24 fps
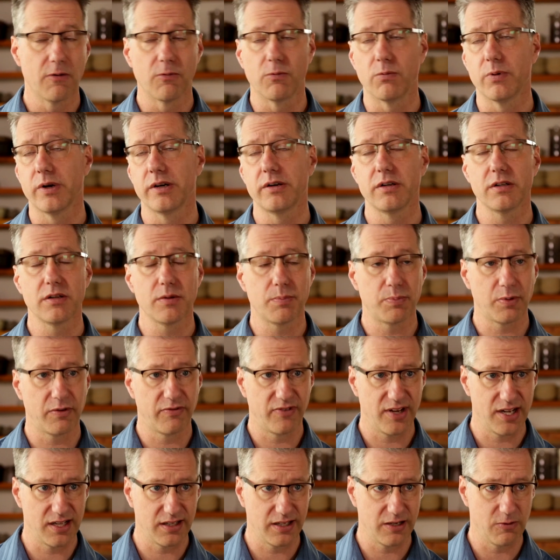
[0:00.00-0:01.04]
Where do the
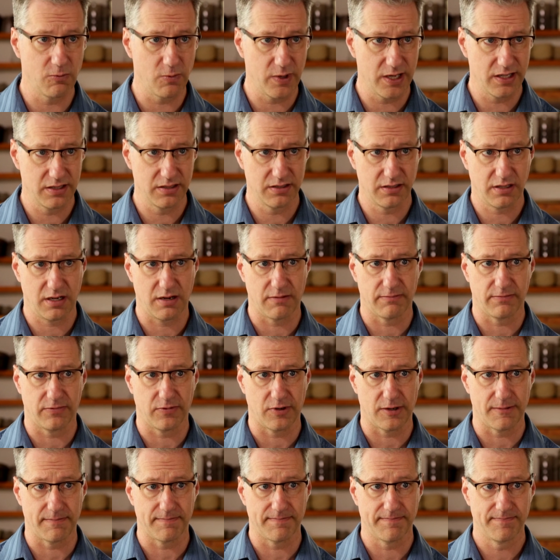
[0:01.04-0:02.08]
prevailing winds come
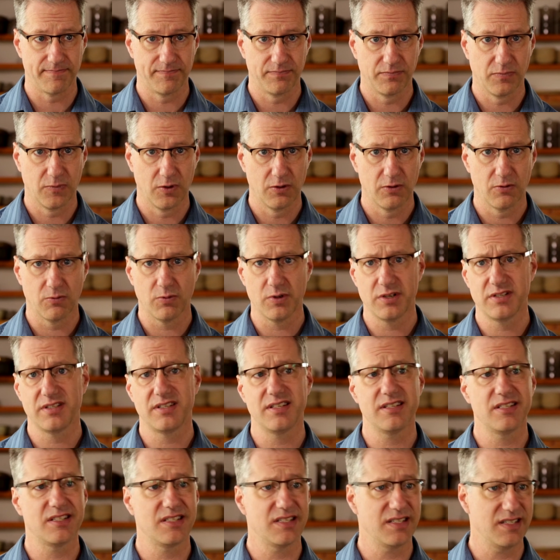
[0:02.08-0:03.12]
from? What is
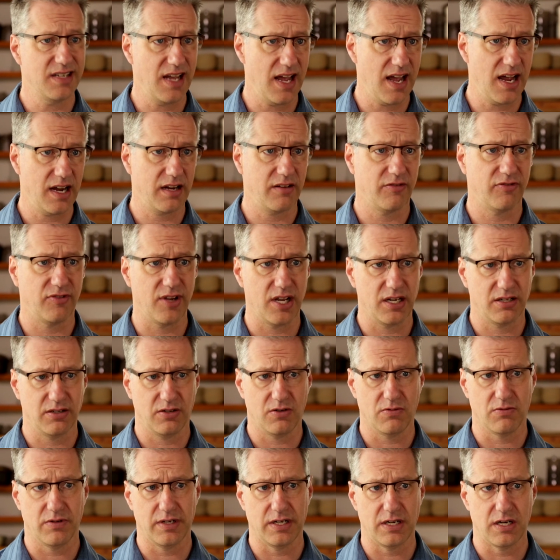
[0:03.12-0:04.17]
the stack effect
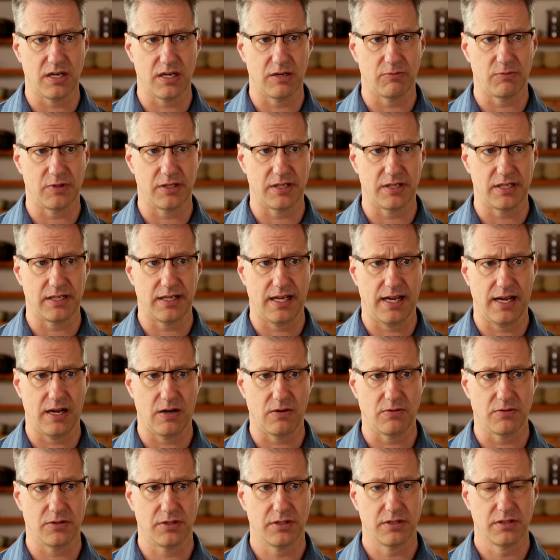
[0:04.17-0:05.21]
going on within the
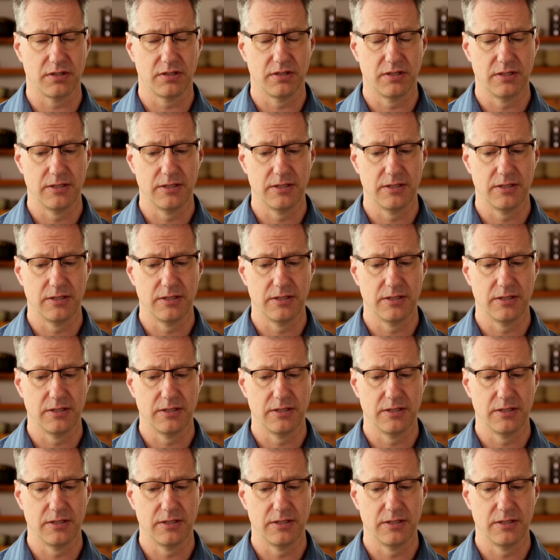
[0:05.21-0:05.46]
house?